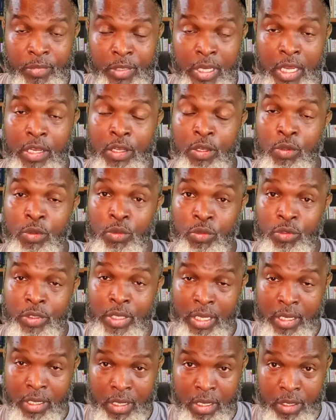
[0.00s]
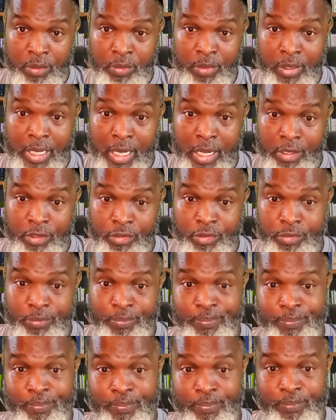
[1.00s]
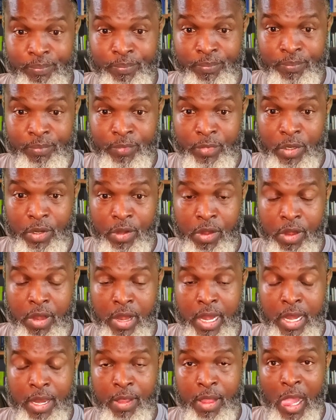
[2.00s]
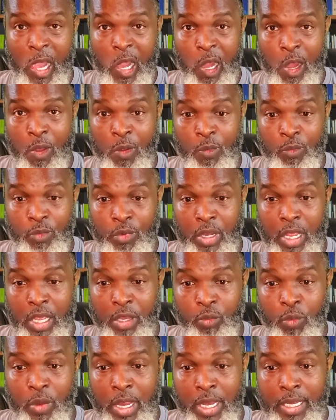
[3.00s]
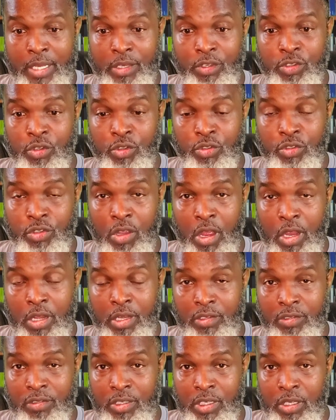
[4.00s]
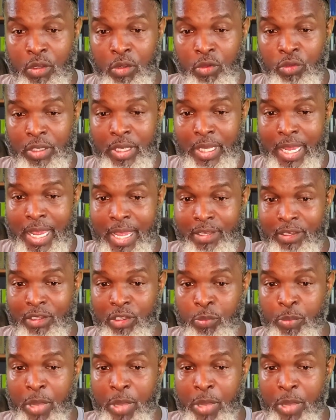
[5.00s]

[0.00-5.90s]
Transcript: they lose their congregation. All right? So that's why you're starting to see those classes